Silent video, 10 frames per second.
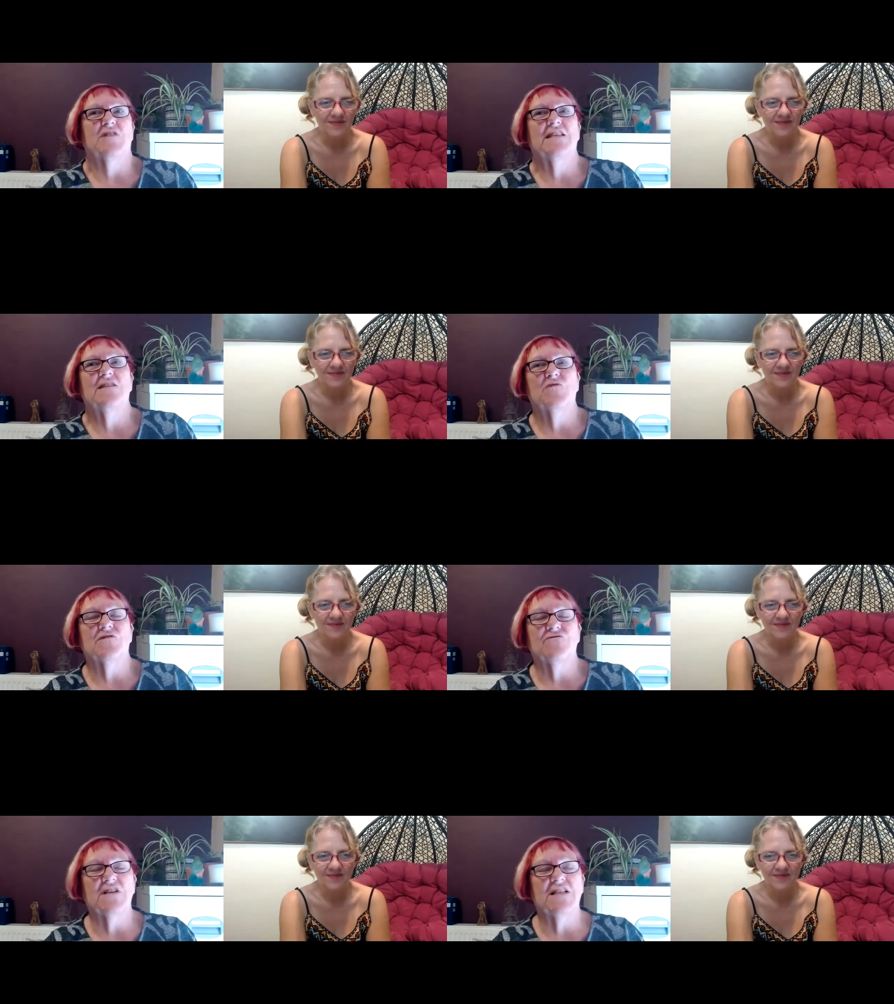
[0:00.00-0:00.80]
Speaker 1: with anyone
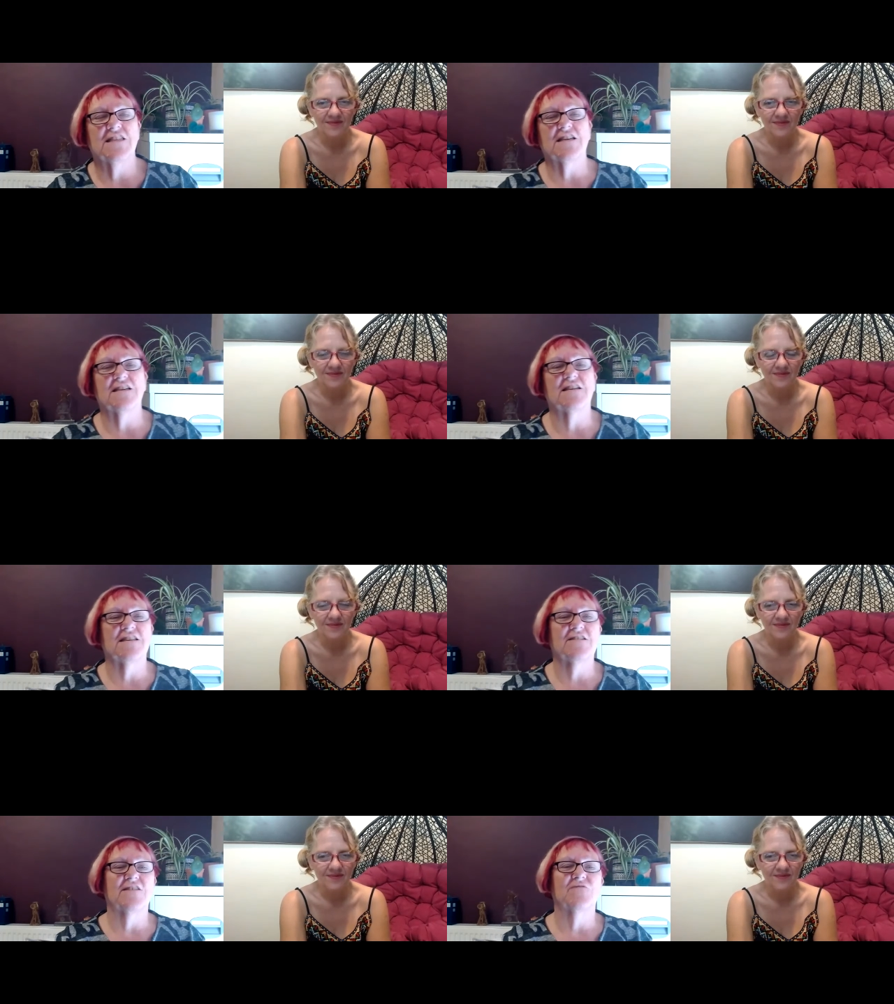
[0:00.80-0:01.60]
really that
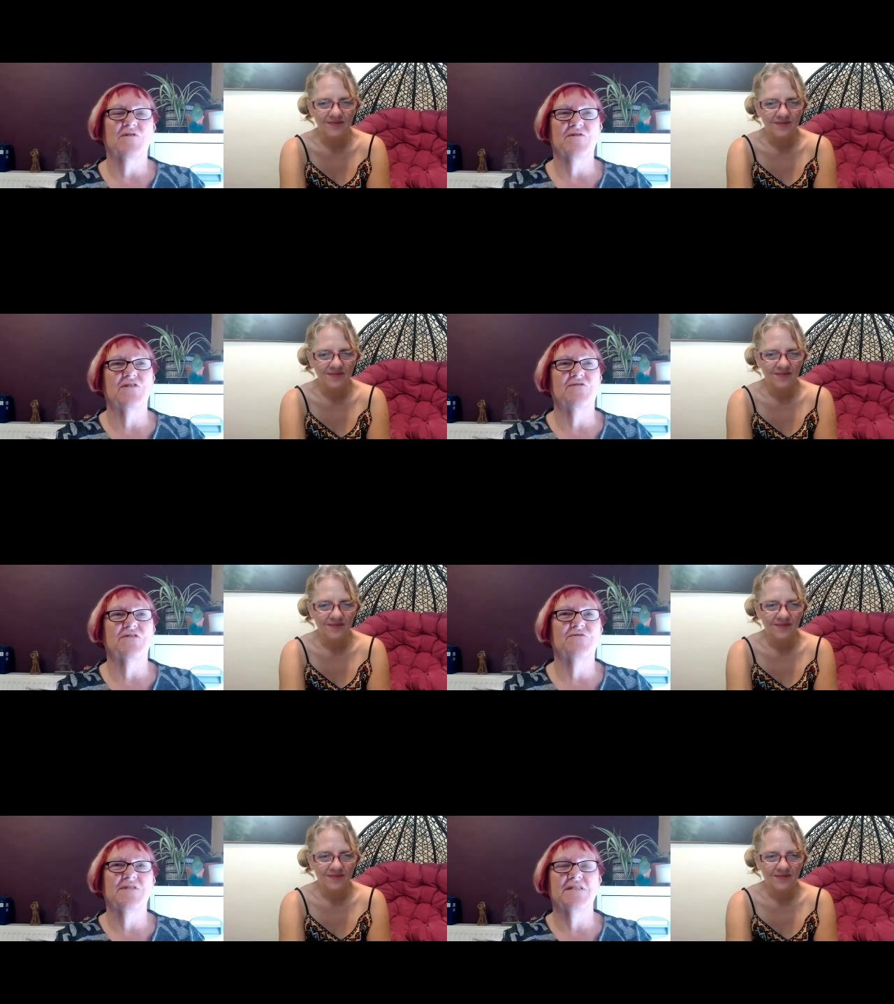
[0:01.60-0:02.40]
you know what you
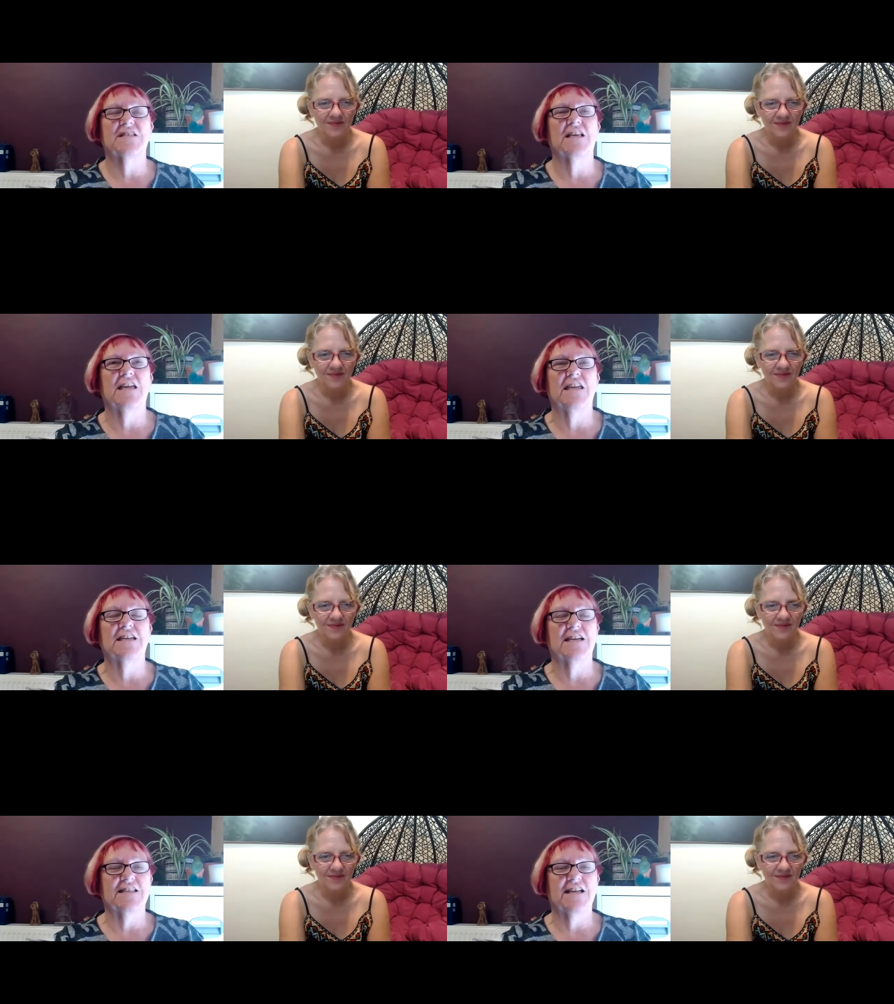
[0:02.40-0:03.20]
do and say
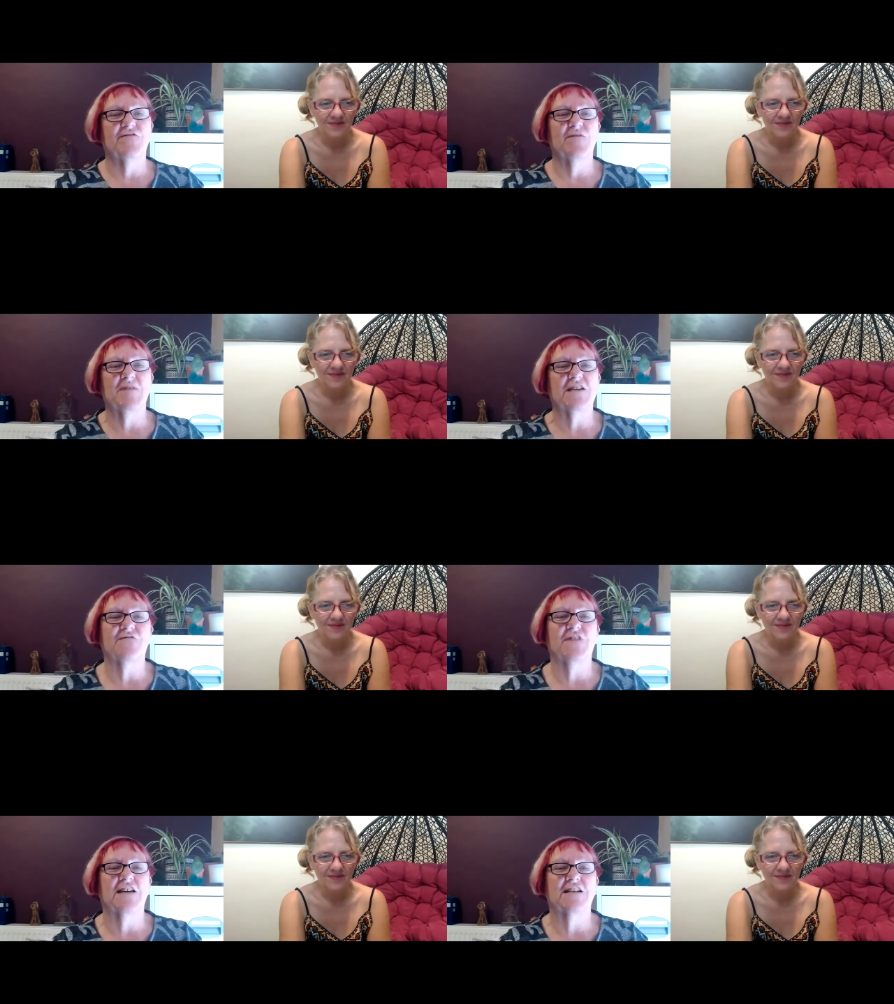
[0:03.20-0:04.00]
can have a big
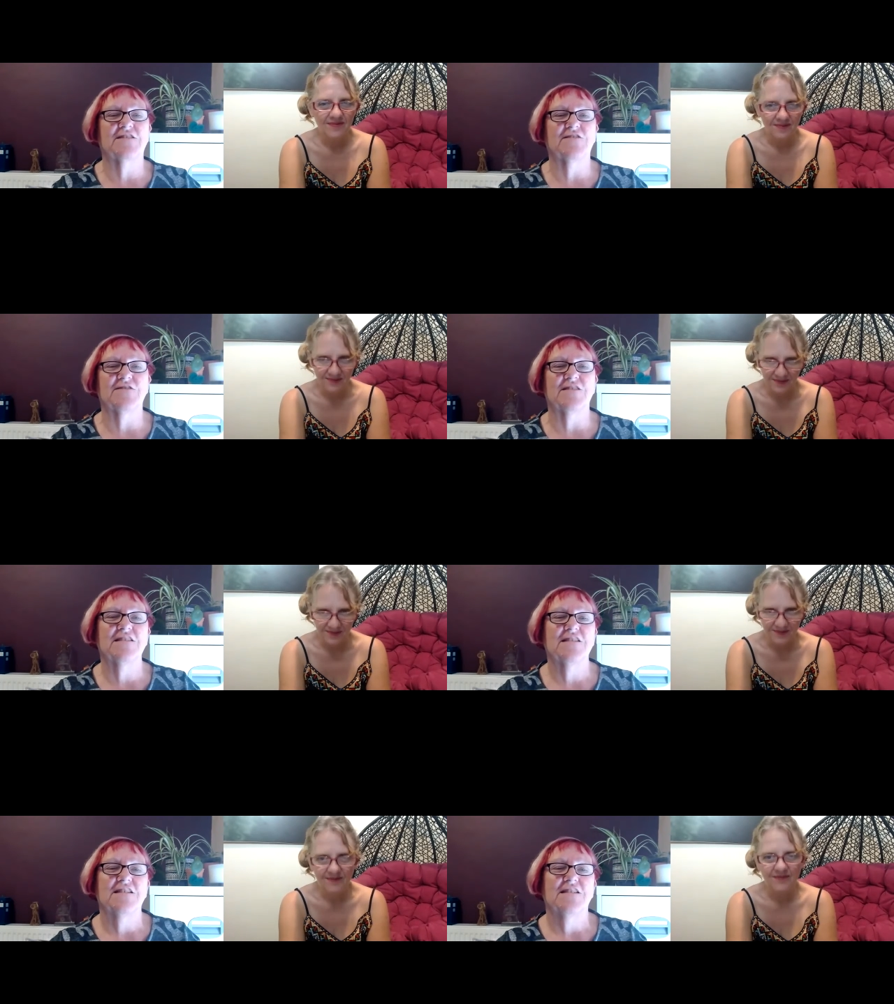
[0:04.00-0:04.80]
effect on
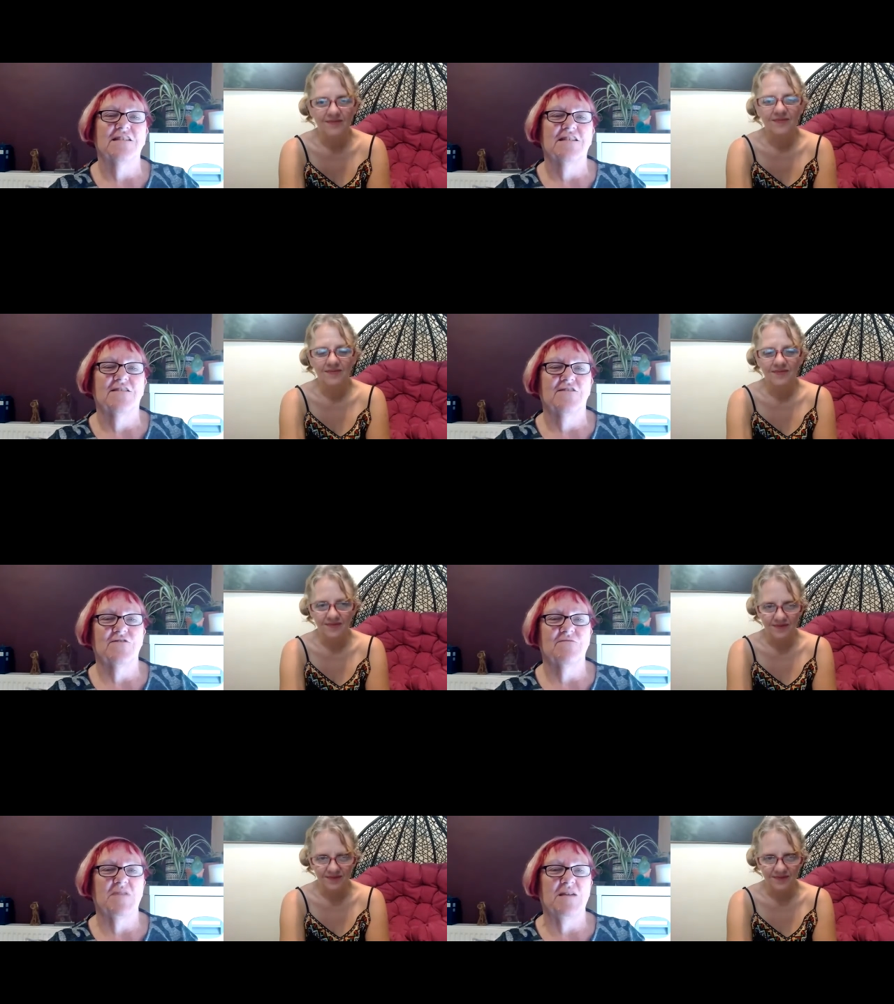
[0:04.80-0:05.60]

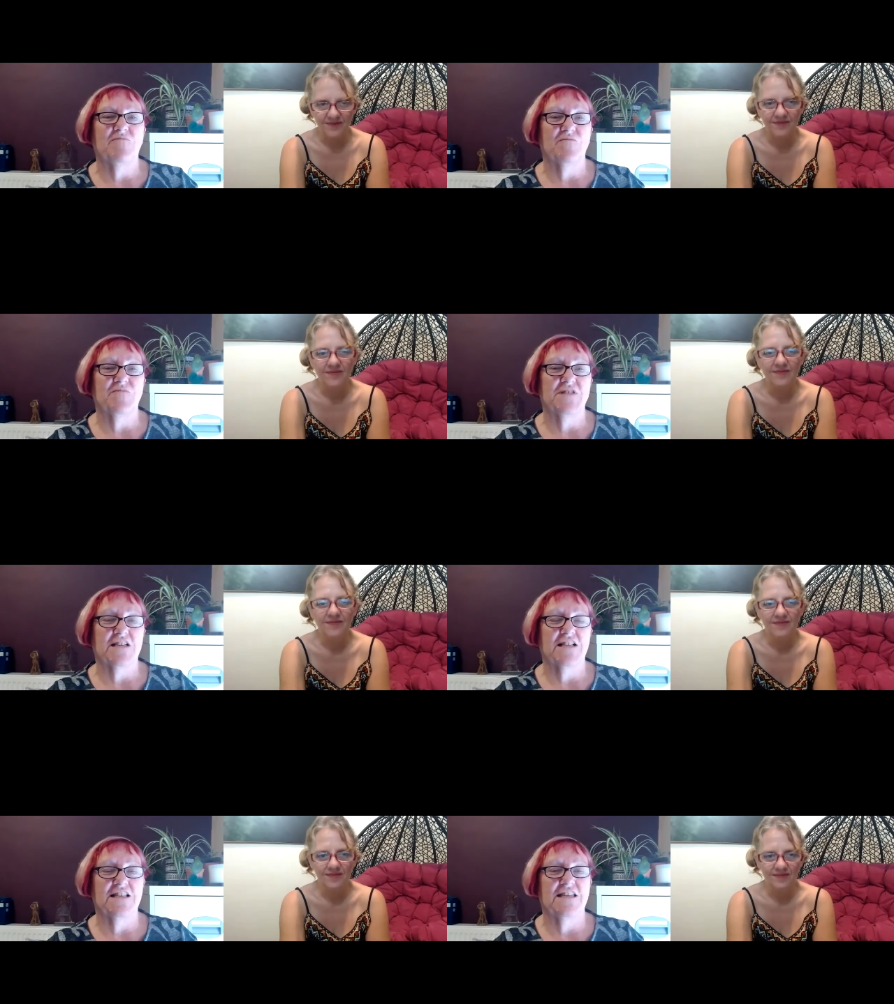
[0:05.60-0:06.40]
on people,
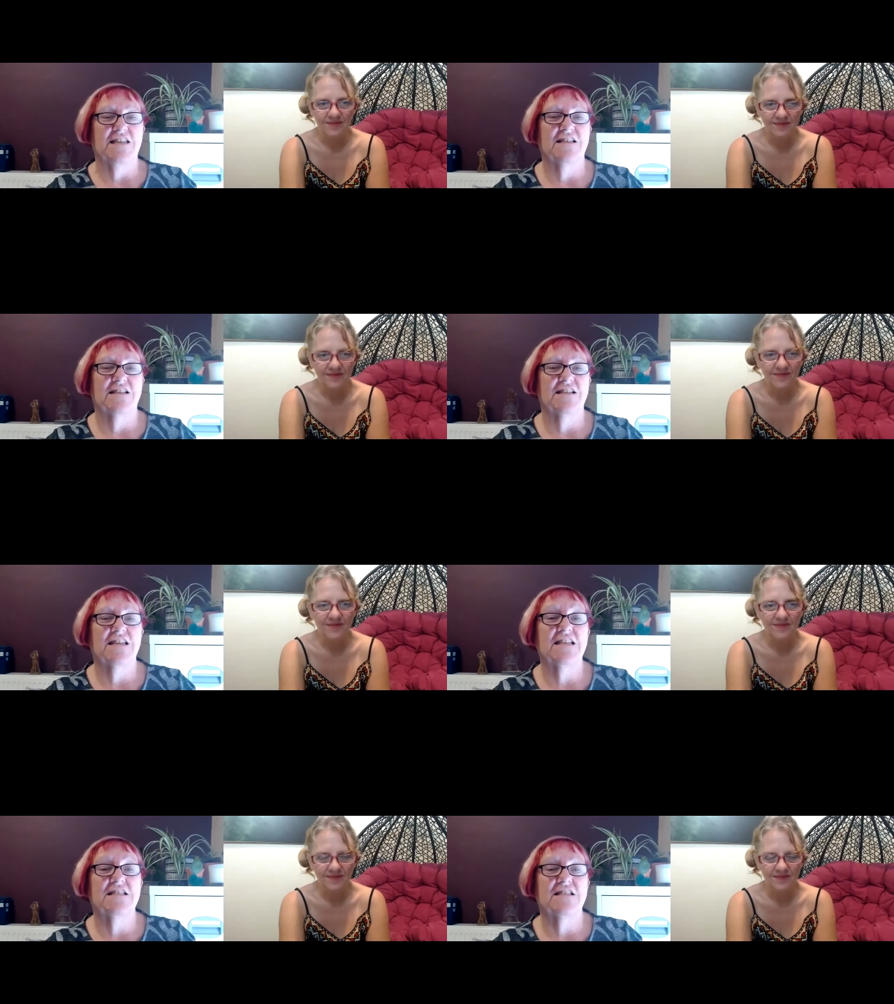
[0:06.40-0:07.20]
particularly
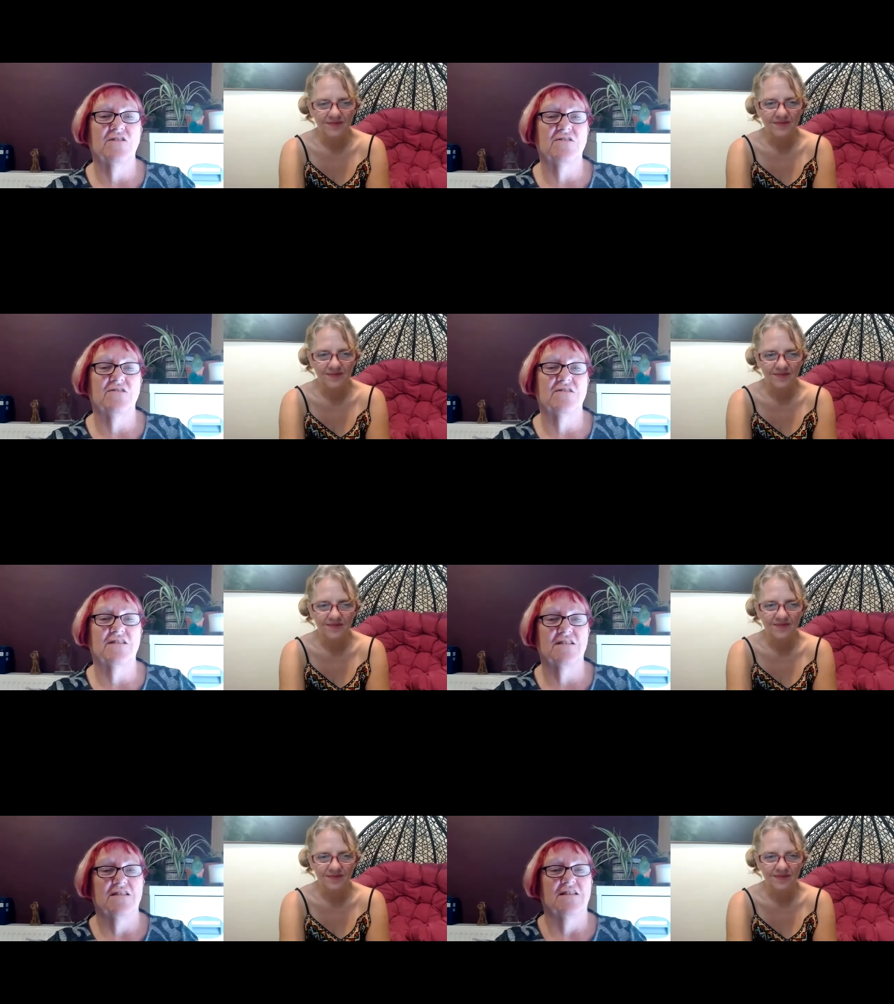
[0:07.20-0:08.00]
kids whose